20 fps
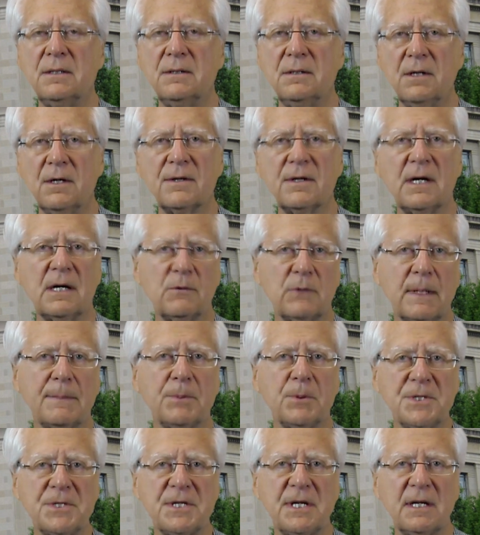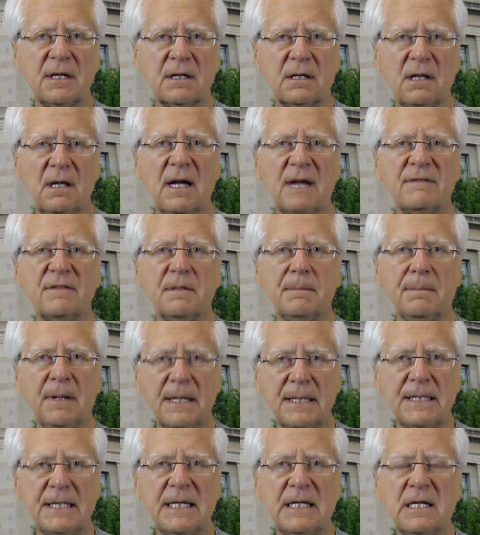You know that I represent Clive
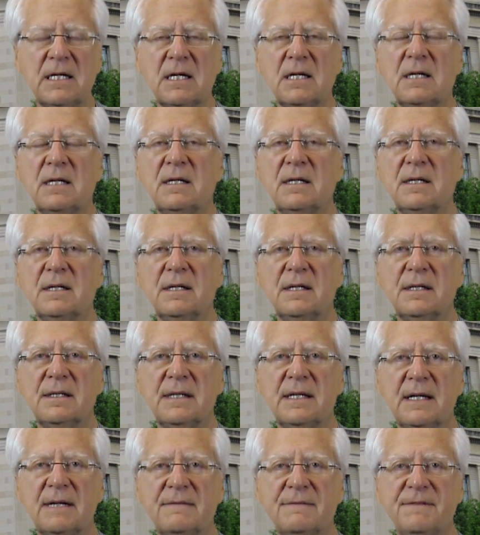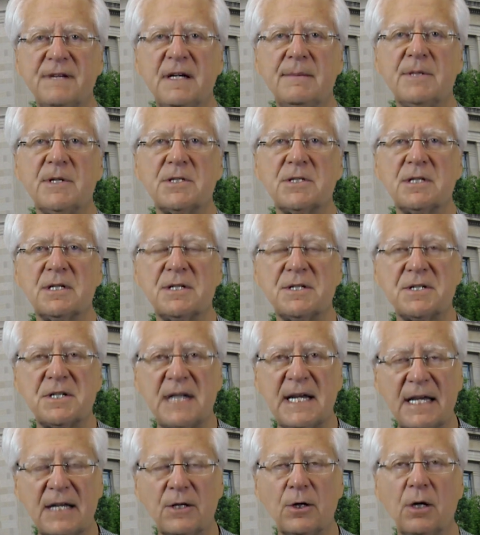Bundy in that famous
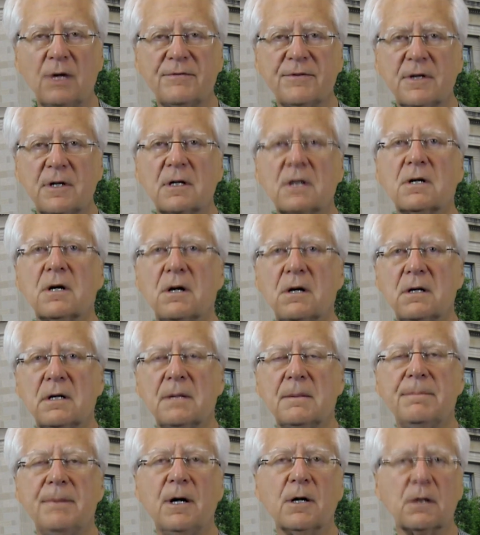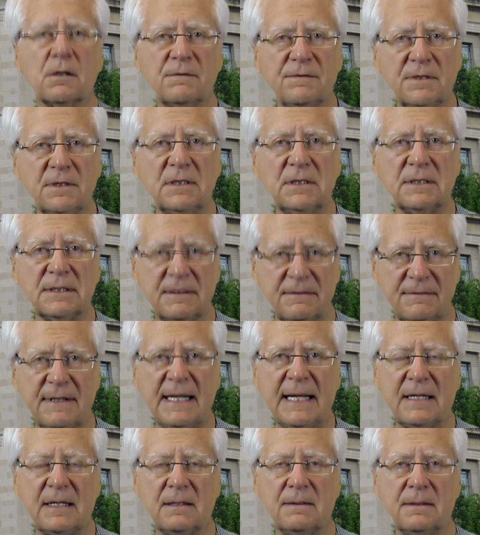standoff that occurred at Bunkerville,
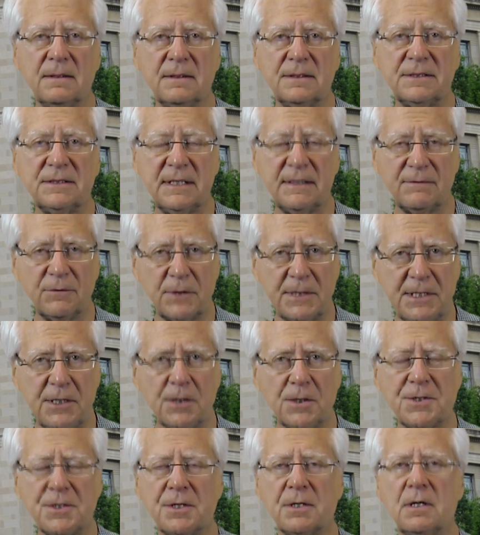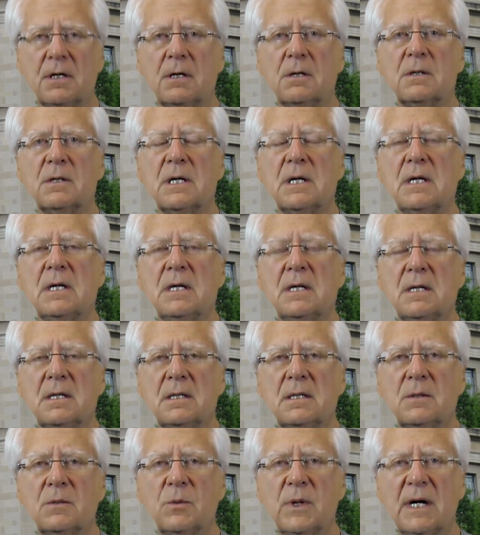Nevada several years ago,
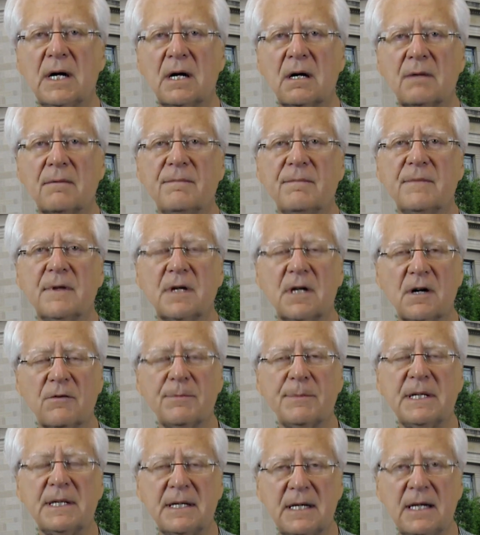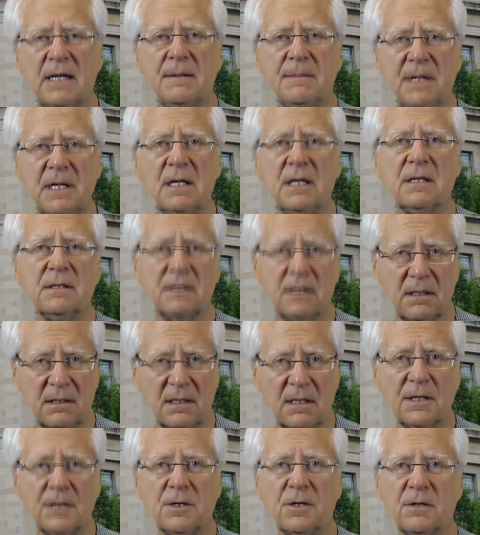where the government came in
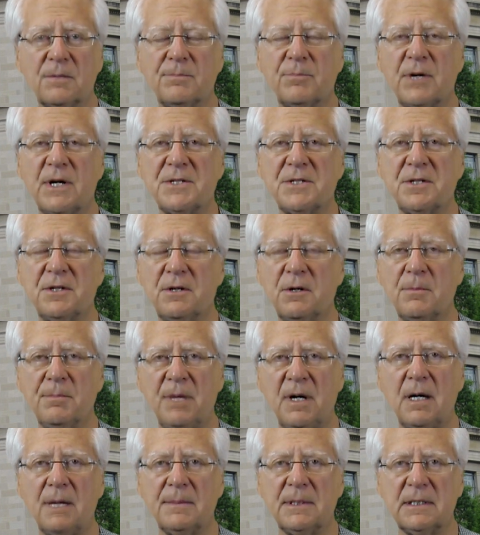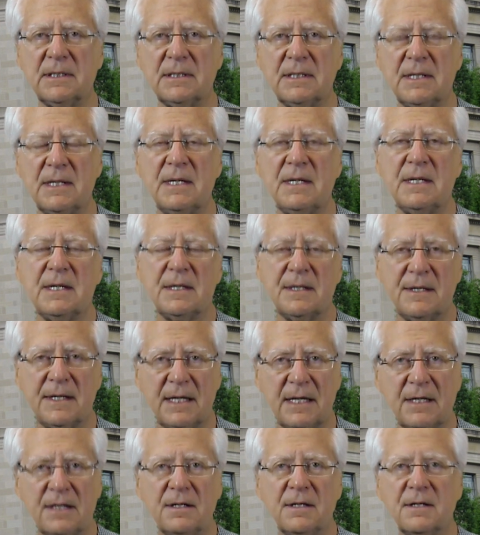under President Obama,
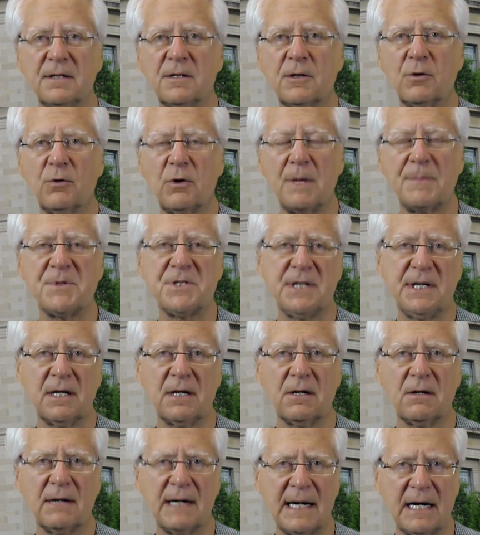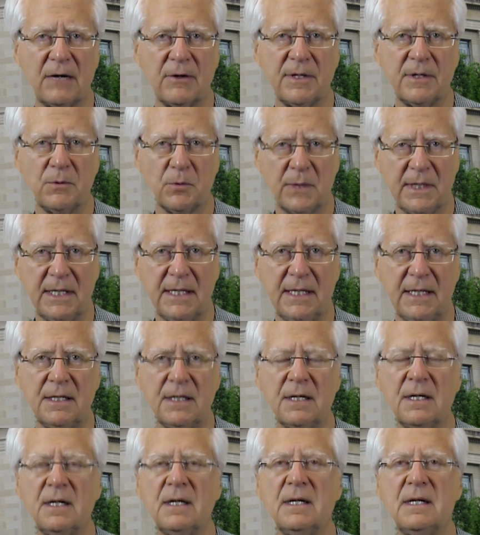then corrupt Senator Harry
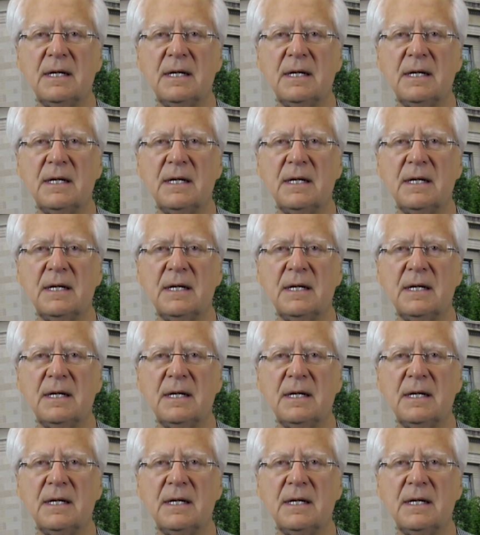Reid,